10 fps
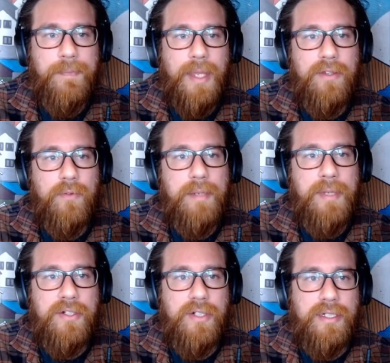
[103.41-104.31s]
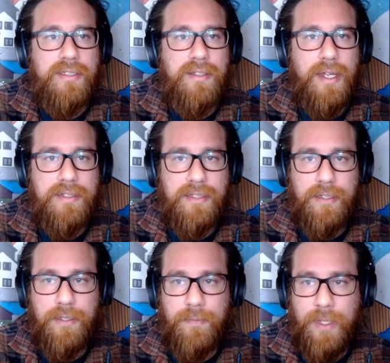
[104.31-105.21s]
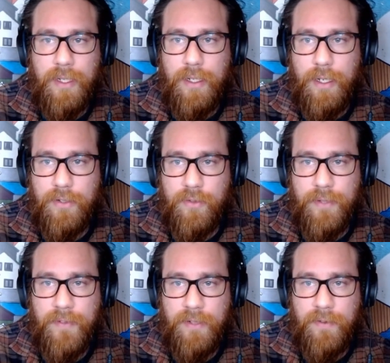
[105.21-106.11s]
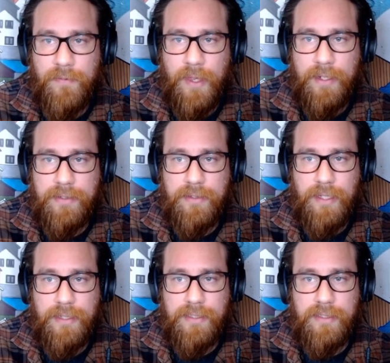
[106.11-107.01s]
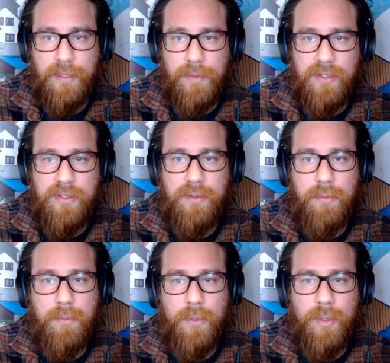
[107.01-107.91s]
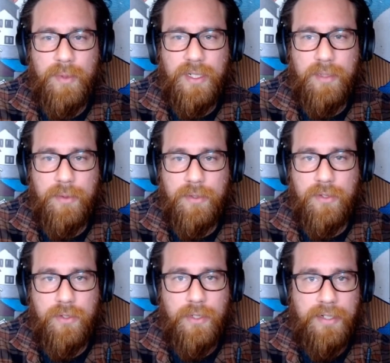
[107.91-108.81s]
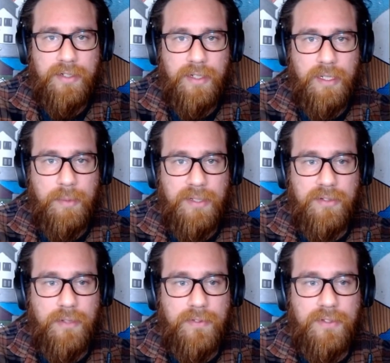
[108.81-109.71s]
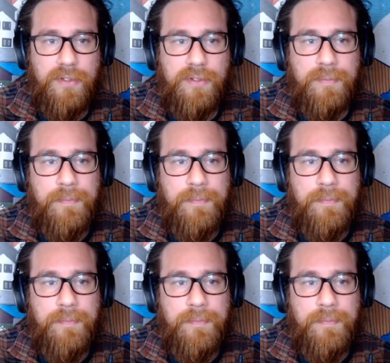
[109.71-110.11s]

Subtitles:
and the red metrics, that's a derivative of that system that's more applicable to HTTP services.